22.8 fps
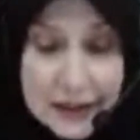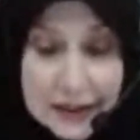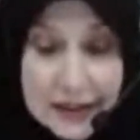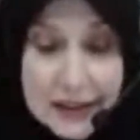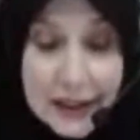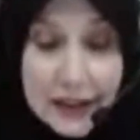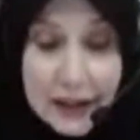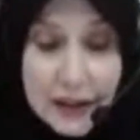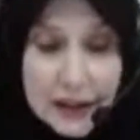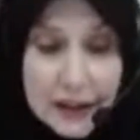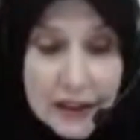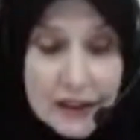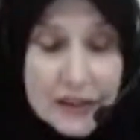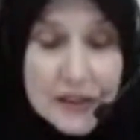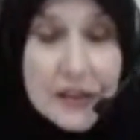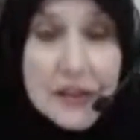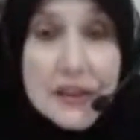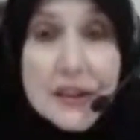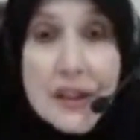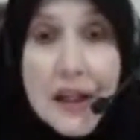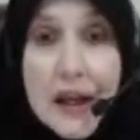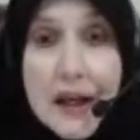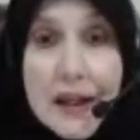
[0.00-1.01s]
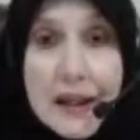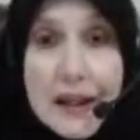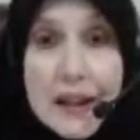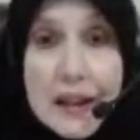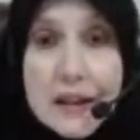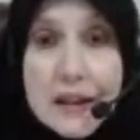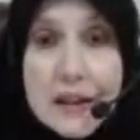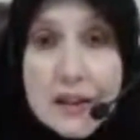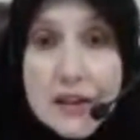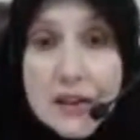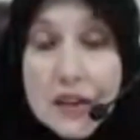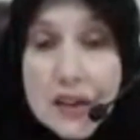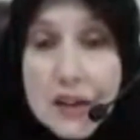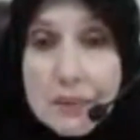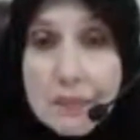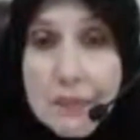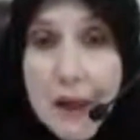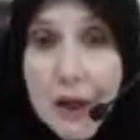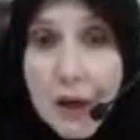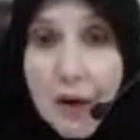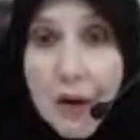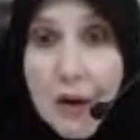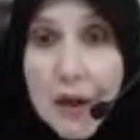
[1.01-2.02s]
still in the society, is to
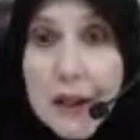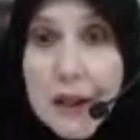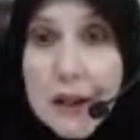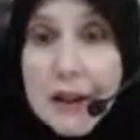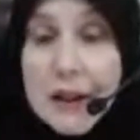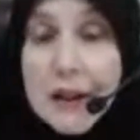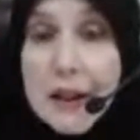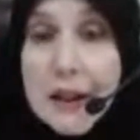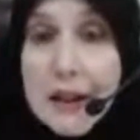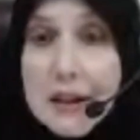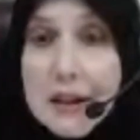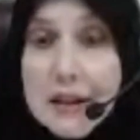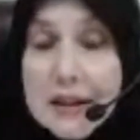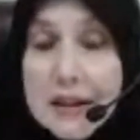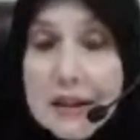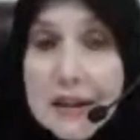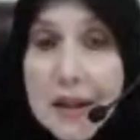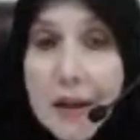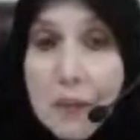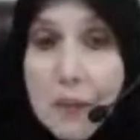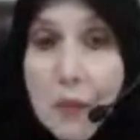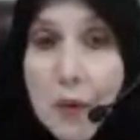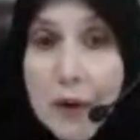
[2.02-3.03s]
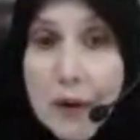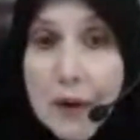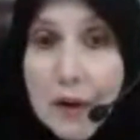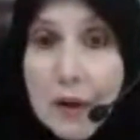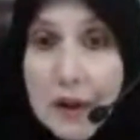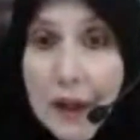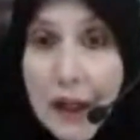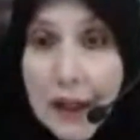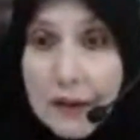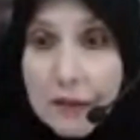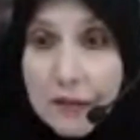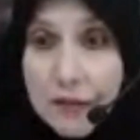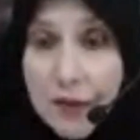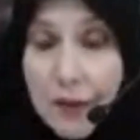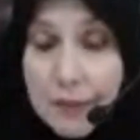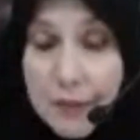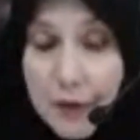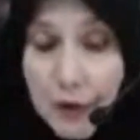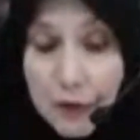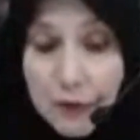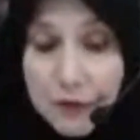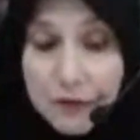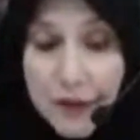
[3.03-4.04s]
marry someone from
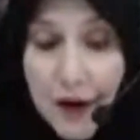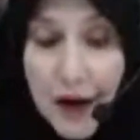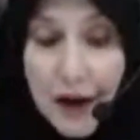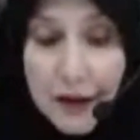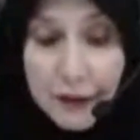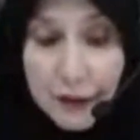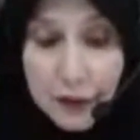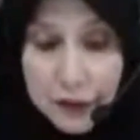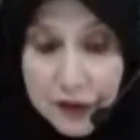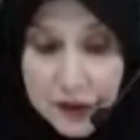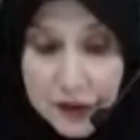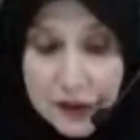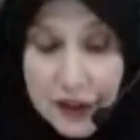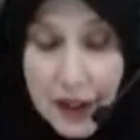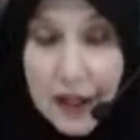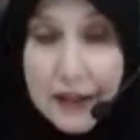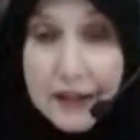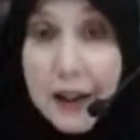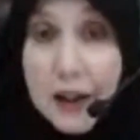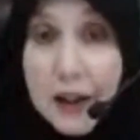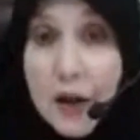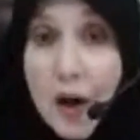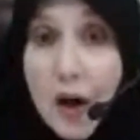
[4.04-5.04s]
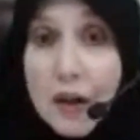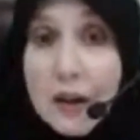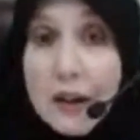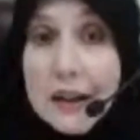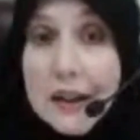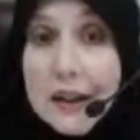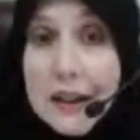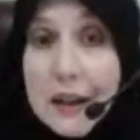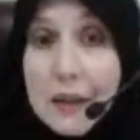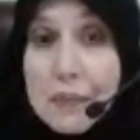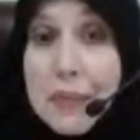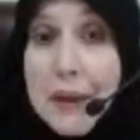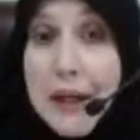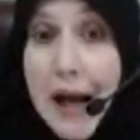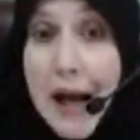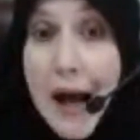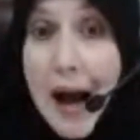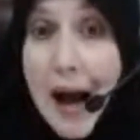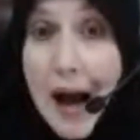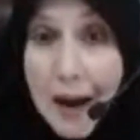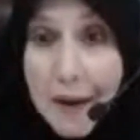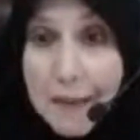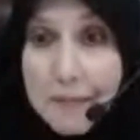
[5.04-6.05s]
your father's side. They call it Ibn
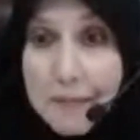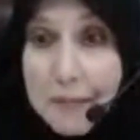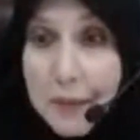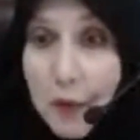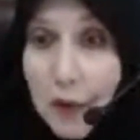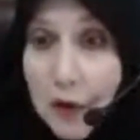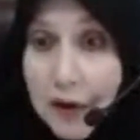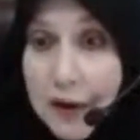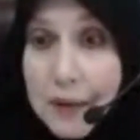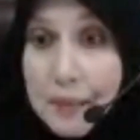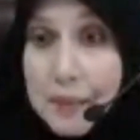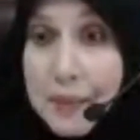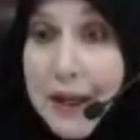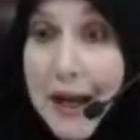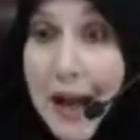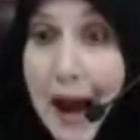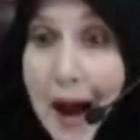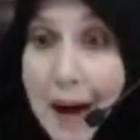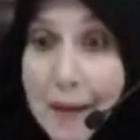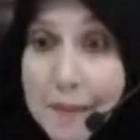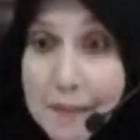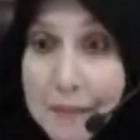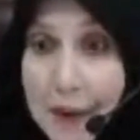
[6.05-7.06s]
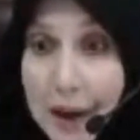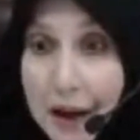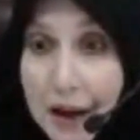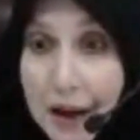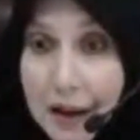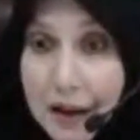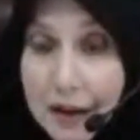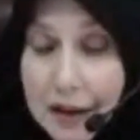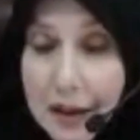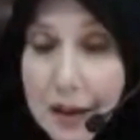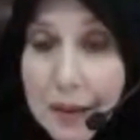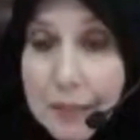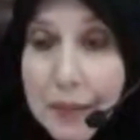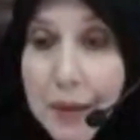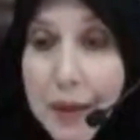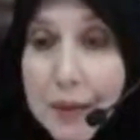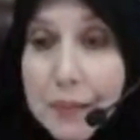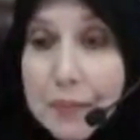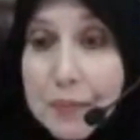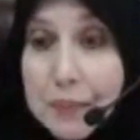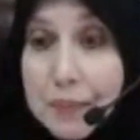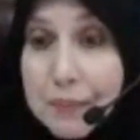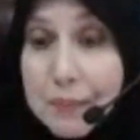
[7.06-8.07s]
Am or Ibn Amma,
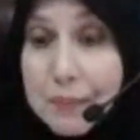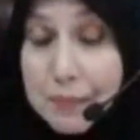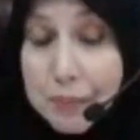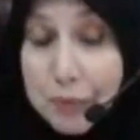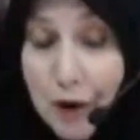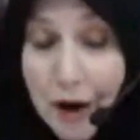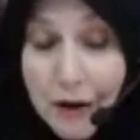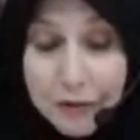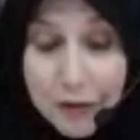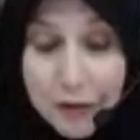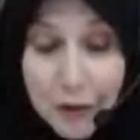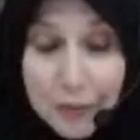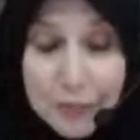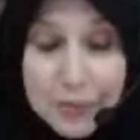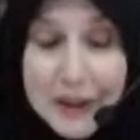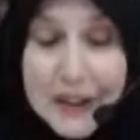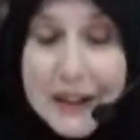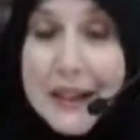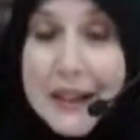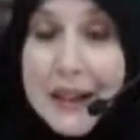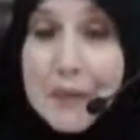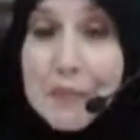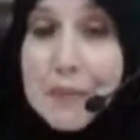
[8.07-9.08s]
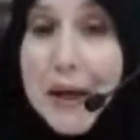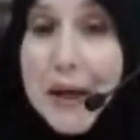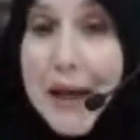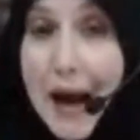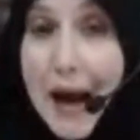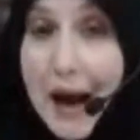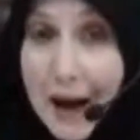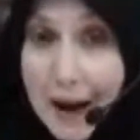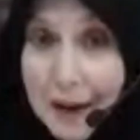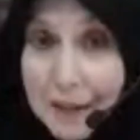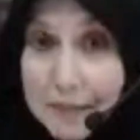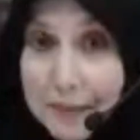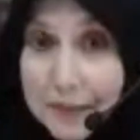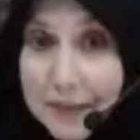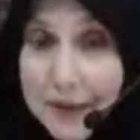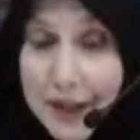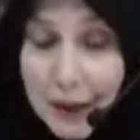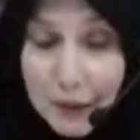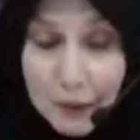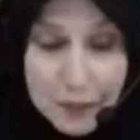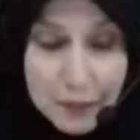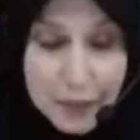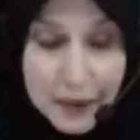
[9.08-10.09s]
but preferably Ibn Am.
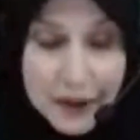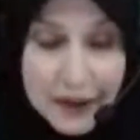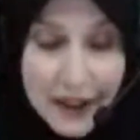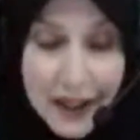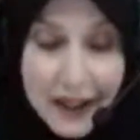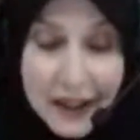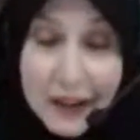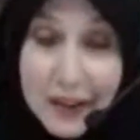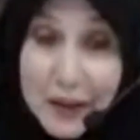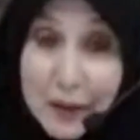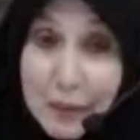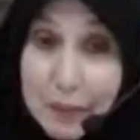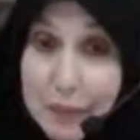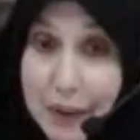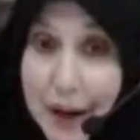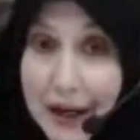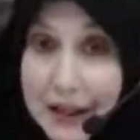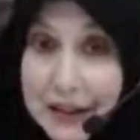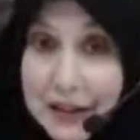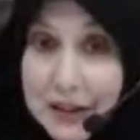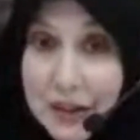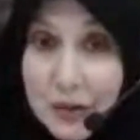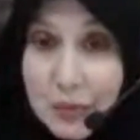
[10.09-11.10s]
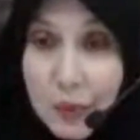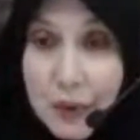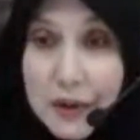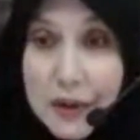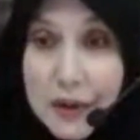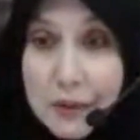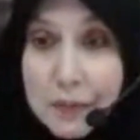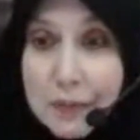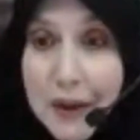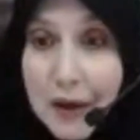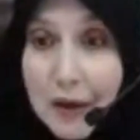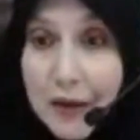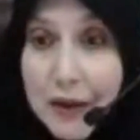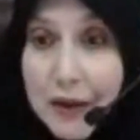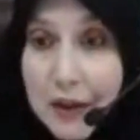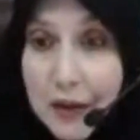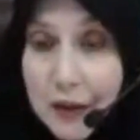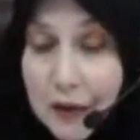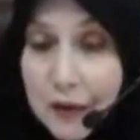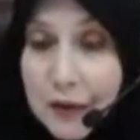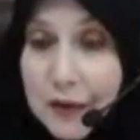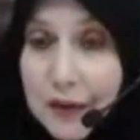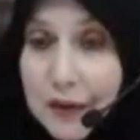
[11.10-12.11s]
That would be the best when you marry
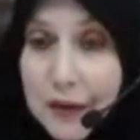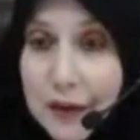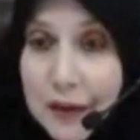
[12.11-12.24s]
your